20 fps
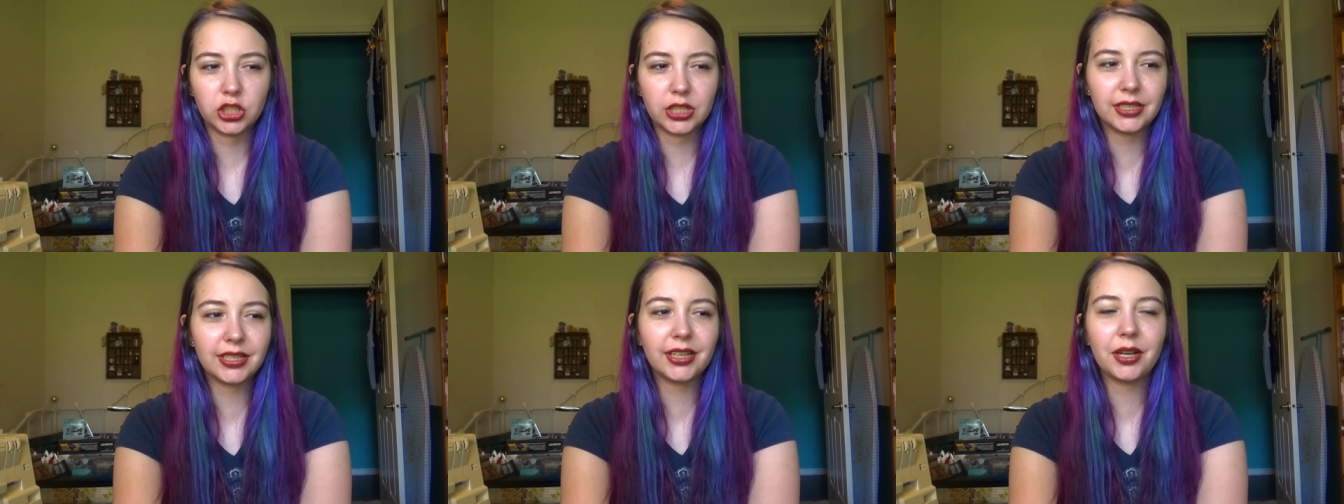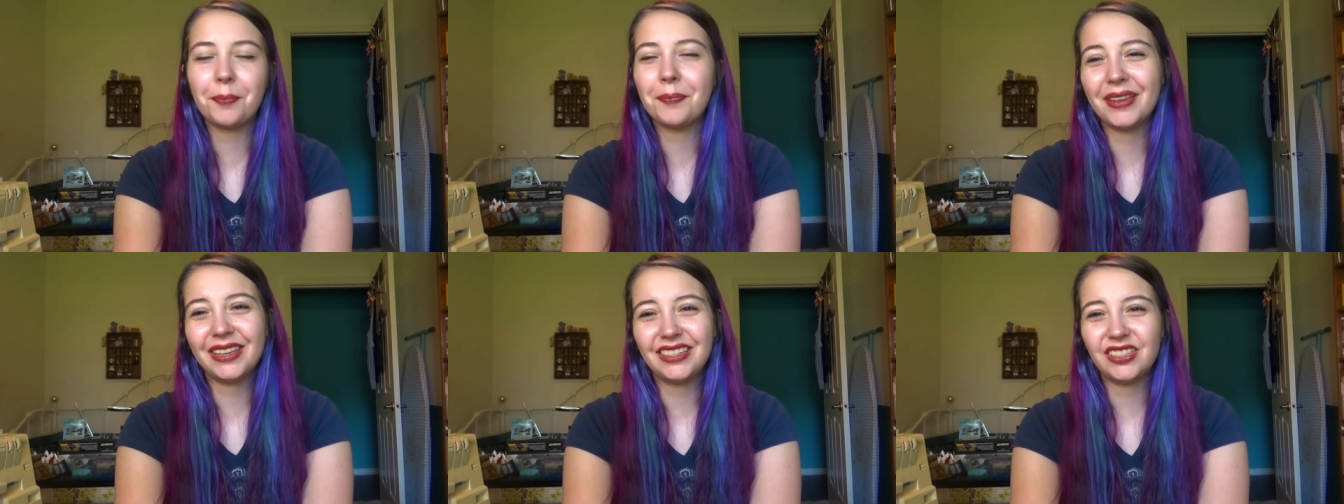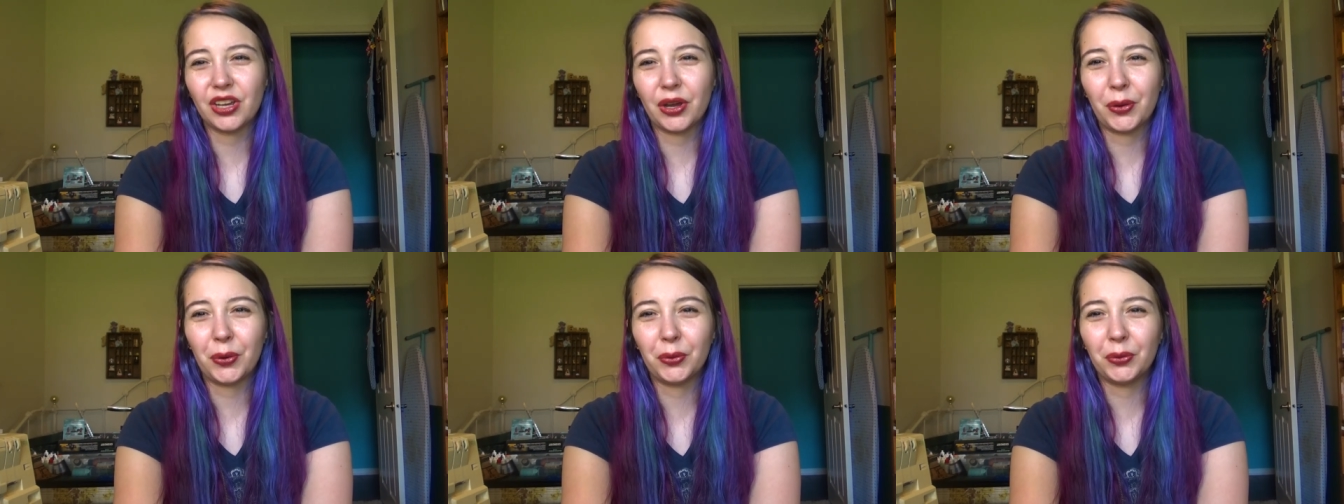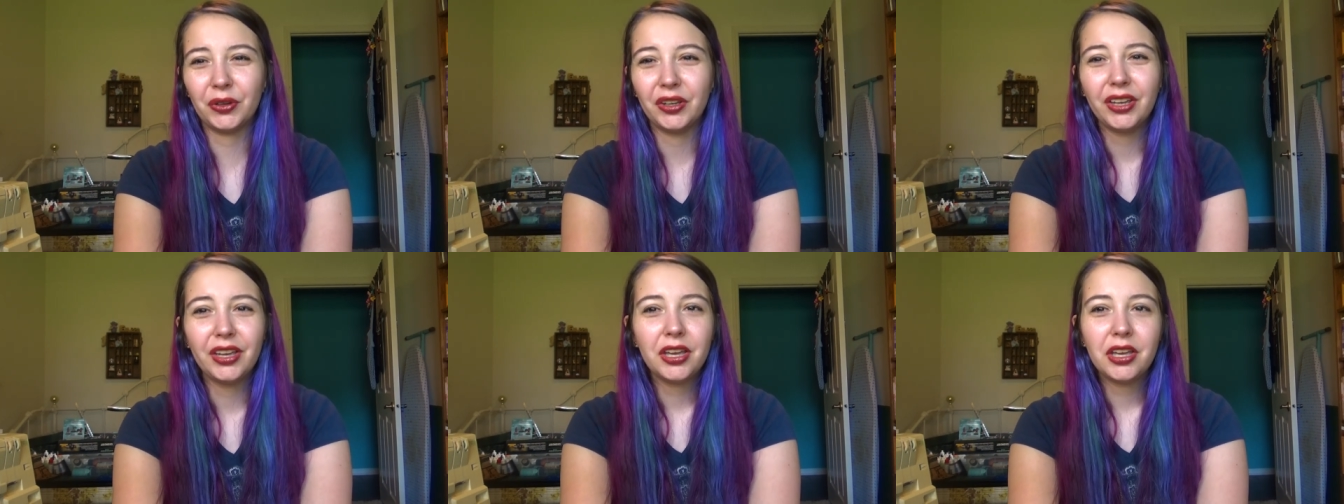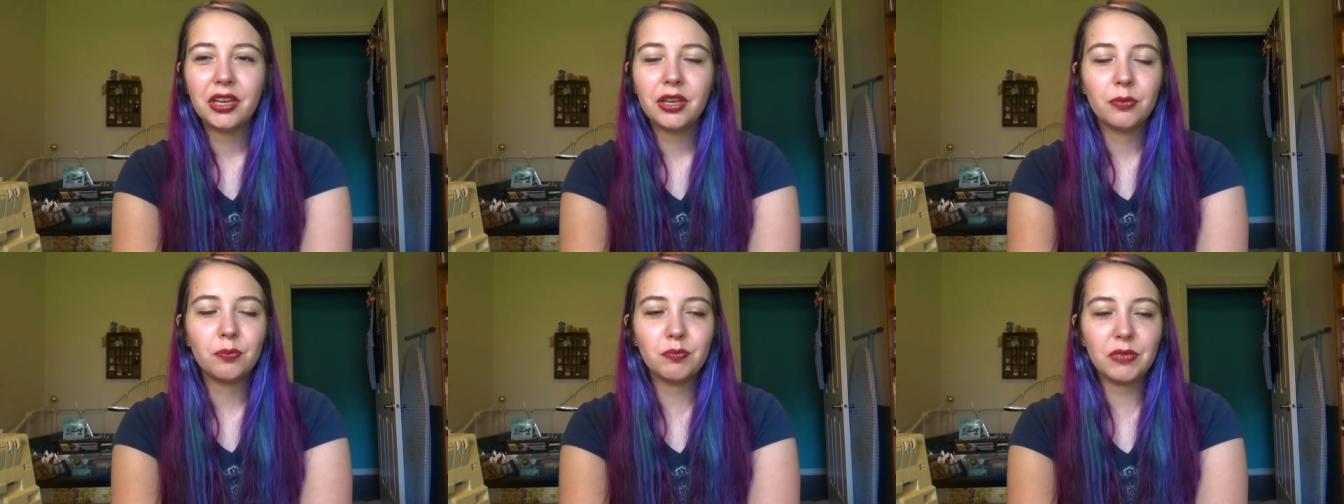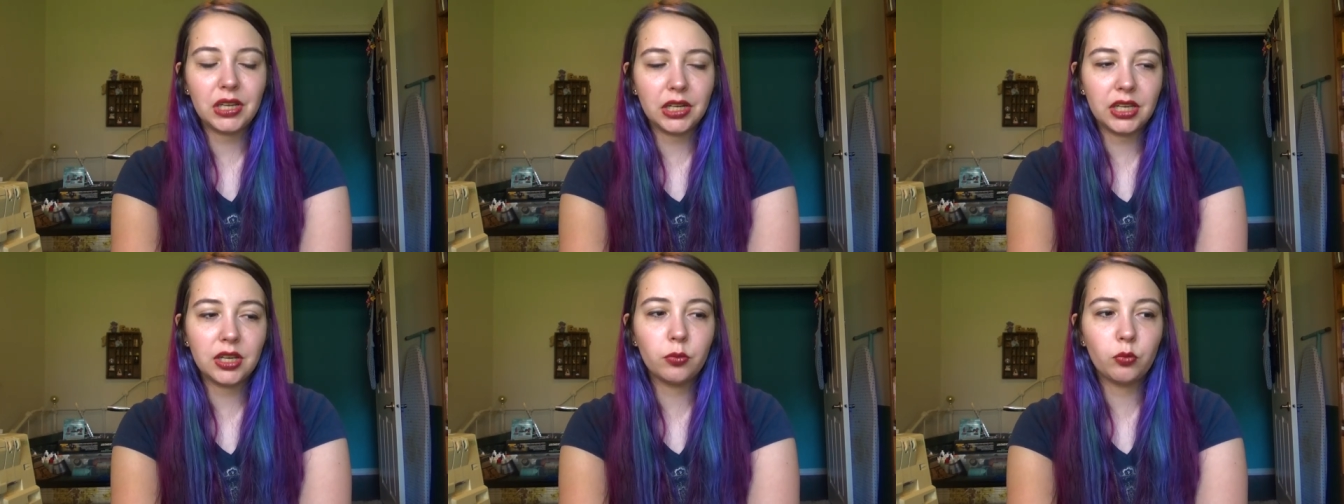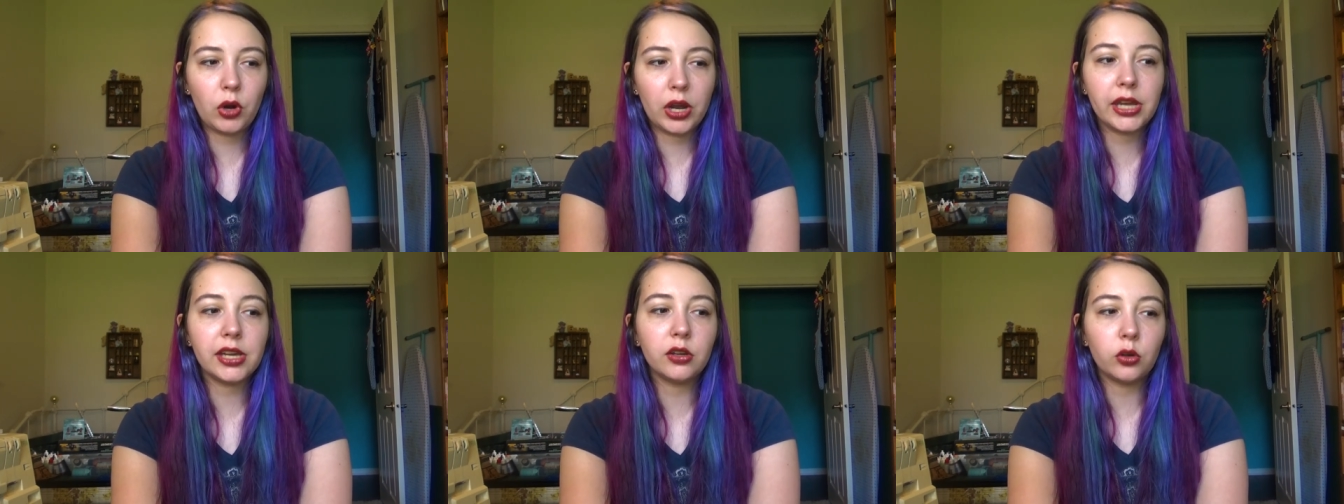It's like a mid-tone, medium
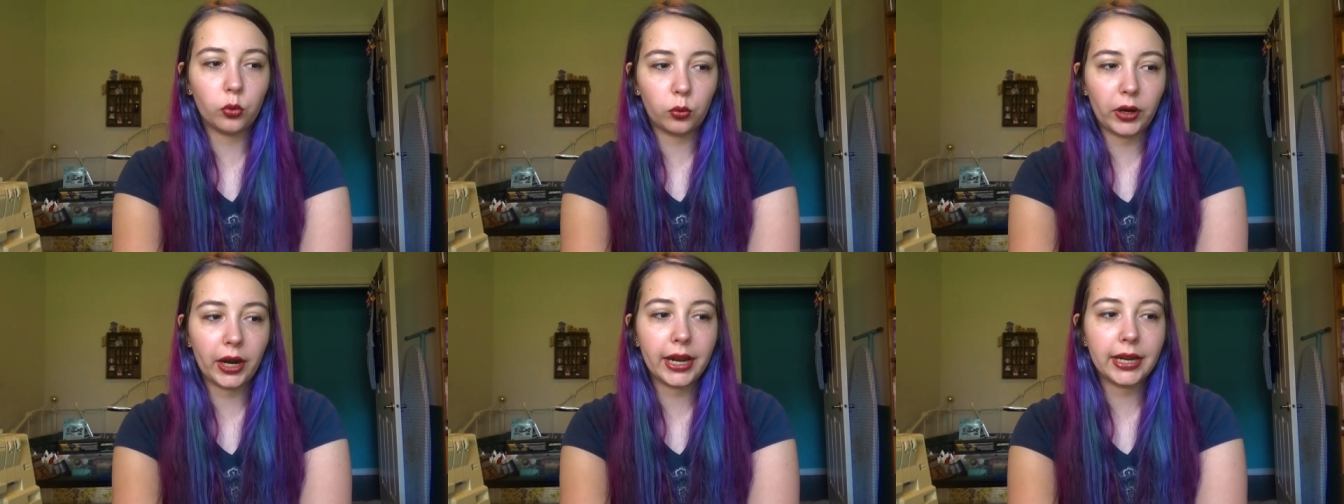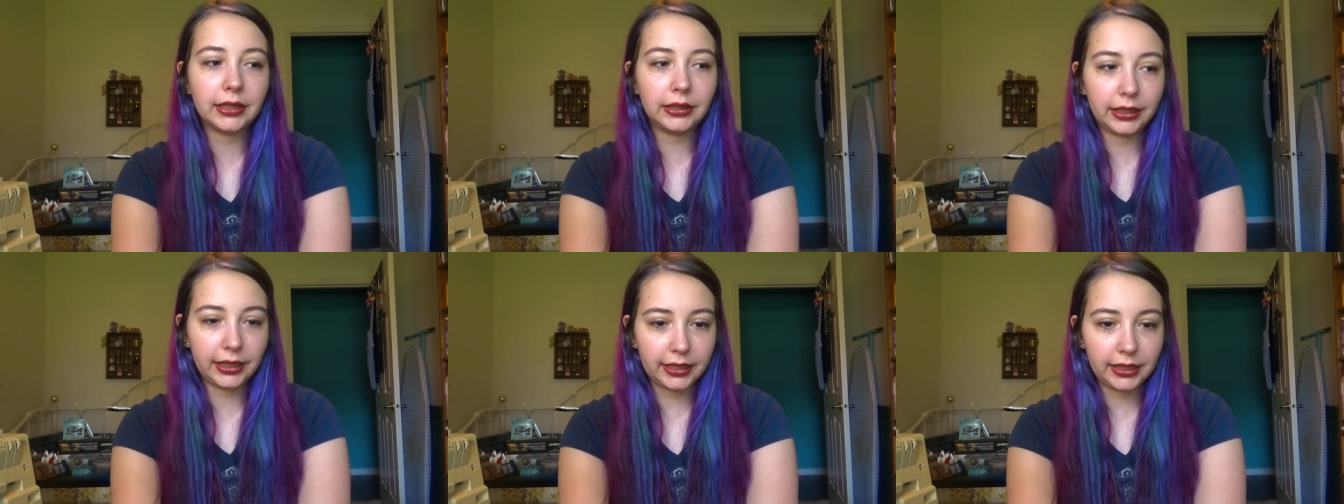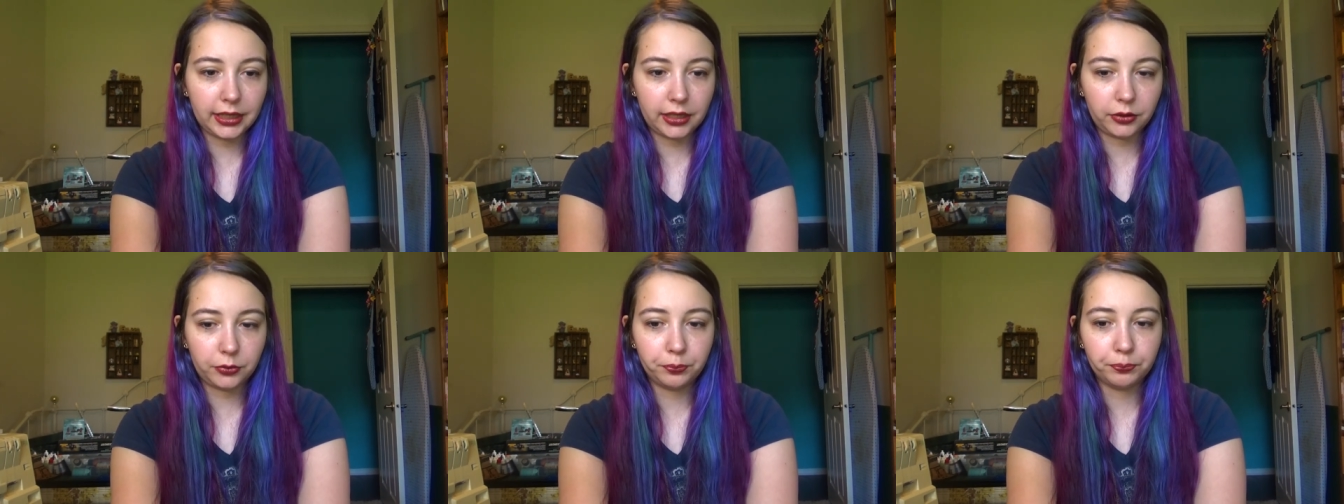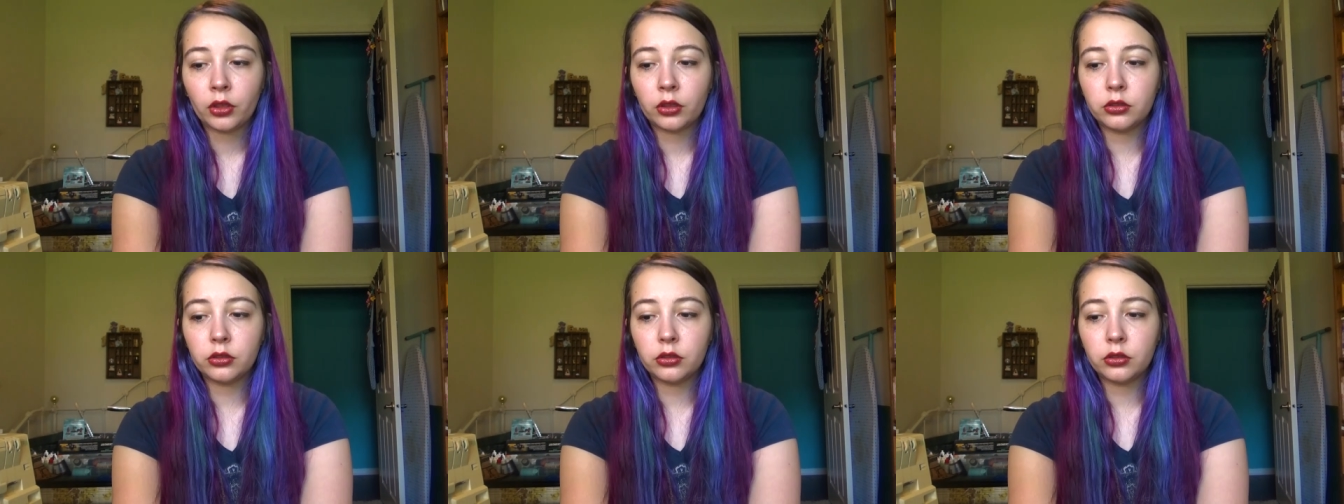weight gray linen.